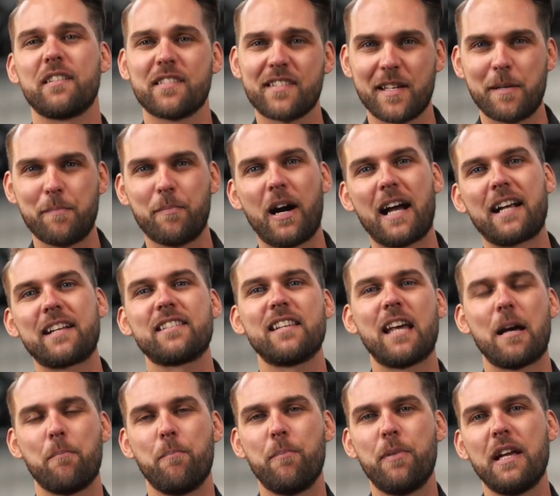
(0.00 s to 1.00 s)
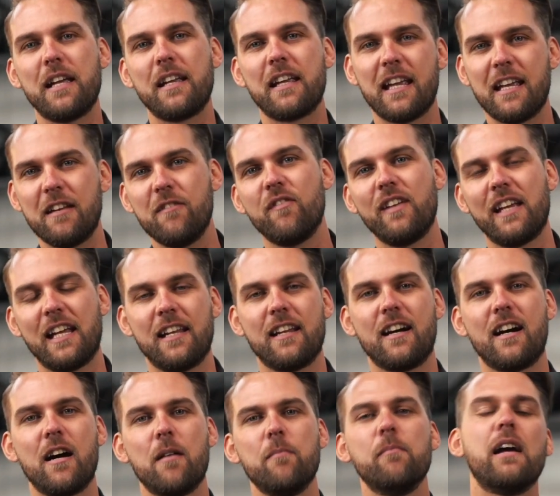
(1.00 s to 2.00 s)
to see bikes that big in
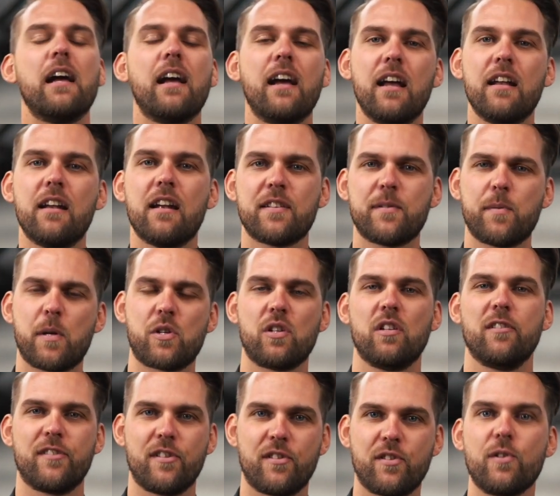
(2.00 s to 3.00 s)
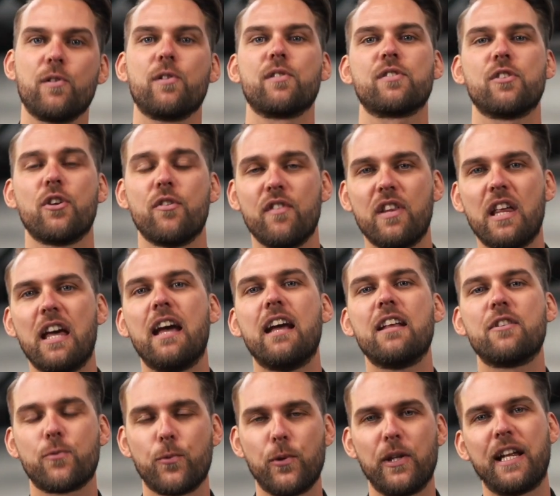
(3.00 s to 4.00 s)
Vietnam, and especially as a tourist over there,
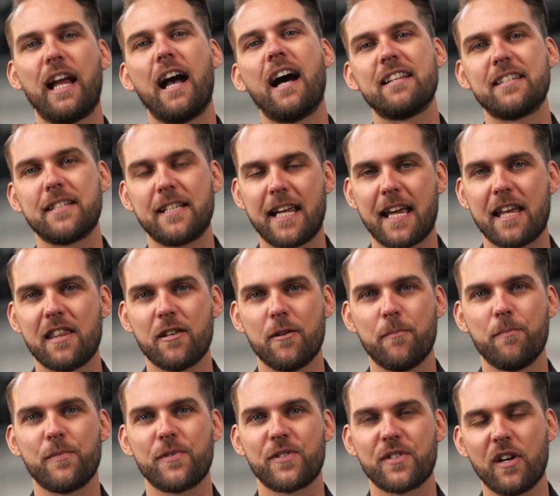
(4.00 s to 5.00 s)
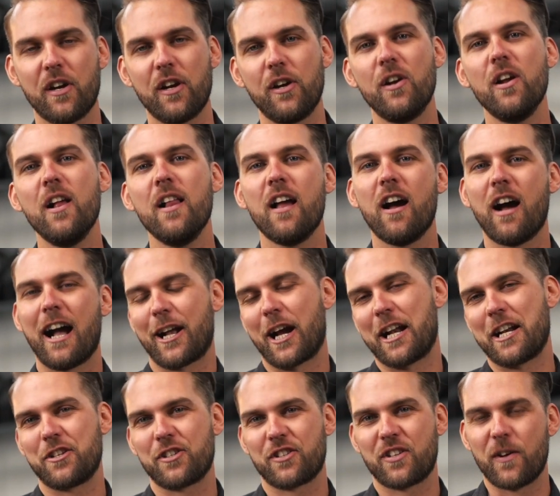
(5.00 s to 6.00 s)
it's really hard to get them. So I
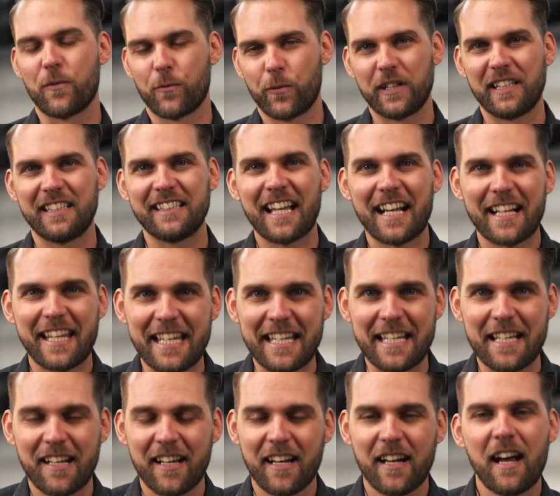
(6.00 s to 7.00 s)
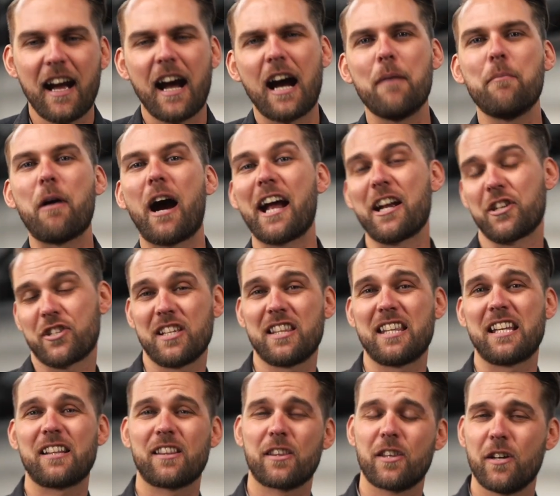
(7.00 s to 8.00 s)
kind of just got really lucky. I actually
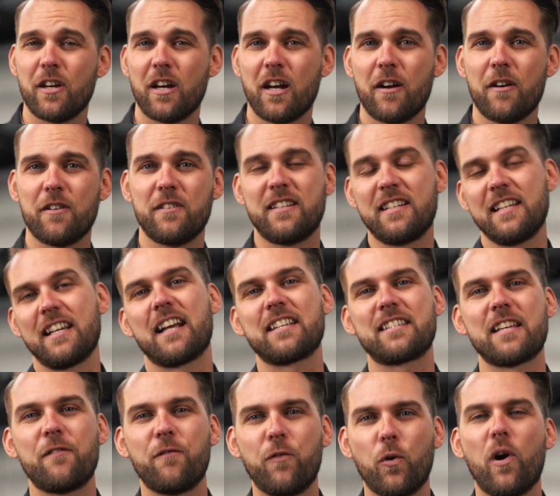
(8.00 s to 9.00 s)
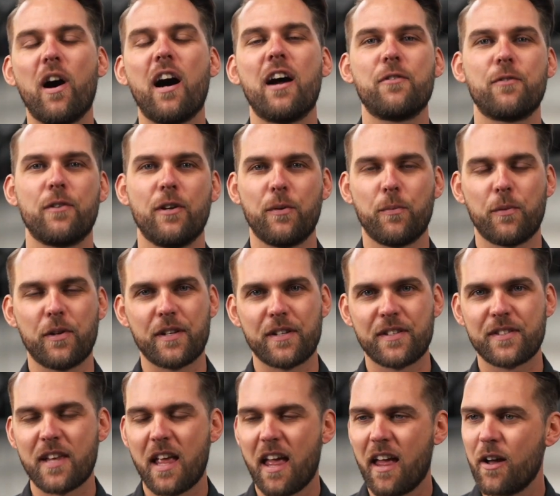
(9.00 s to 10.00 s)
think the DRZ 400
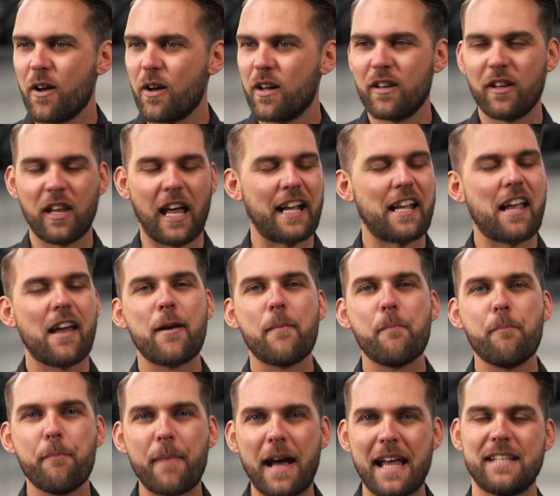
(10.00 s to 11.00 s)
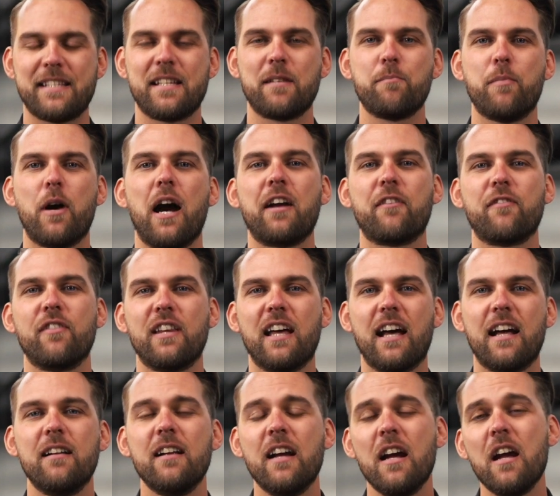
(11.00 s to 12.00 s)
was like an amazing bike for that,